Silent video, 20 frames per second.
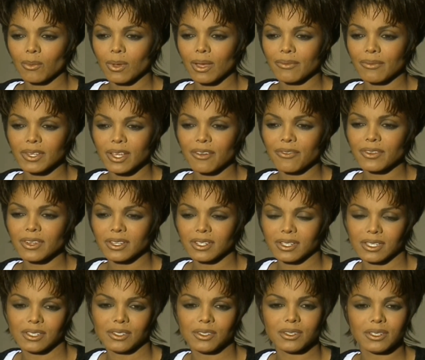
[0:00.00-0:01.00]
Well, I've
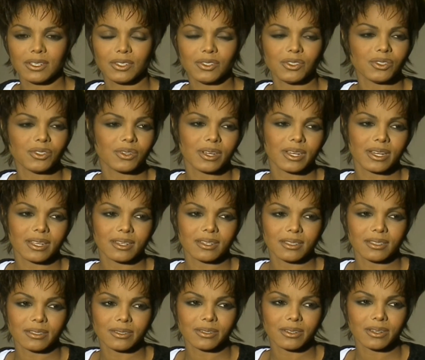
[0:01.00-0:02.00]
definitely enjoyed it
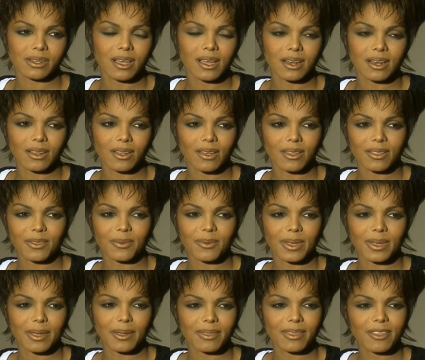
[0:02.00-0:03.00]
and learned a lot along the
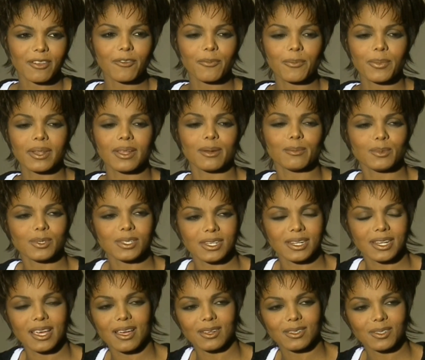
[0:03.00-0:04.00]
way. There have been ups
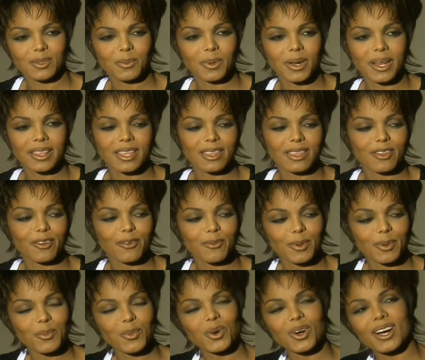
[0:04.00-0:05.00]
and downs, but I think there
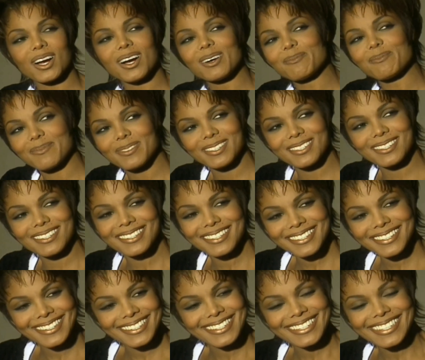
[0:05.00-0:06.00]
have been more ups
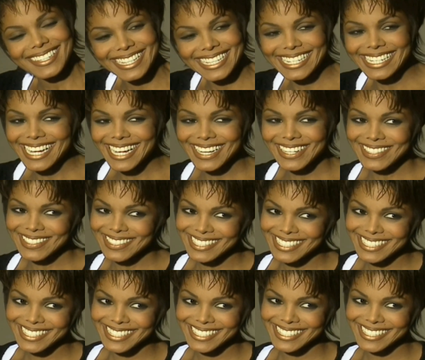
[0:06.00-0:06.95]
than downs.